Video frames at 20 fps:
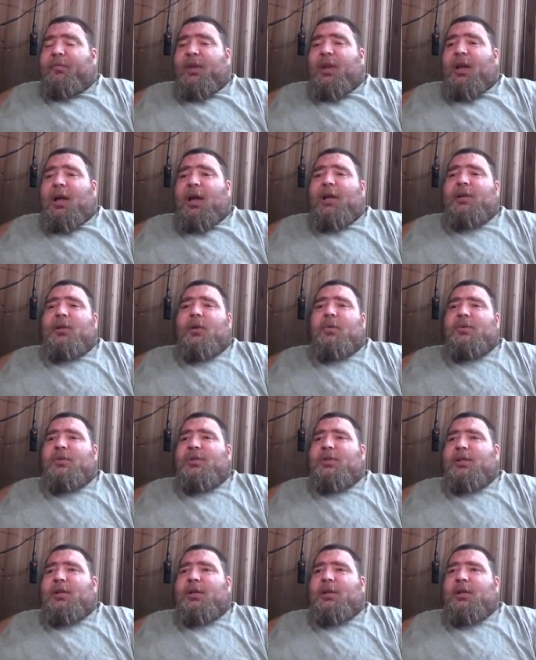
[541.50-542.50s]
I don't
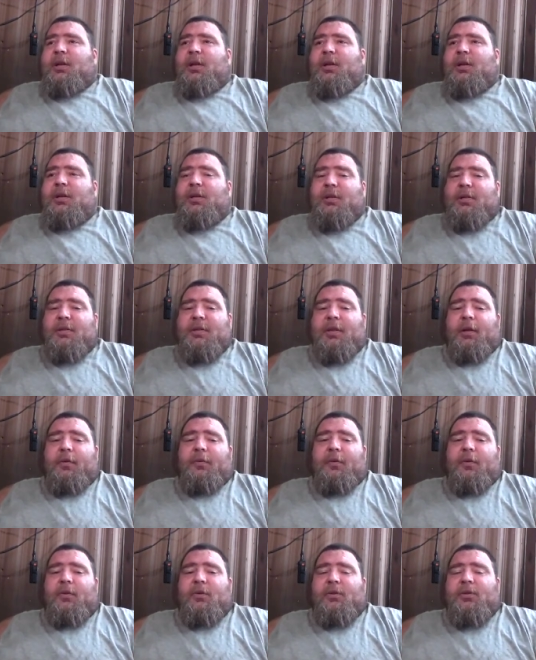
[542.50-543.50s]
see cell
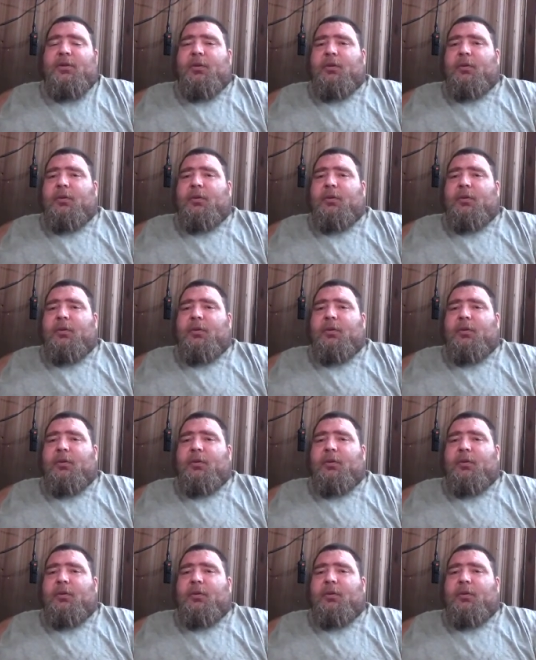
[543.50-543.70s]
phones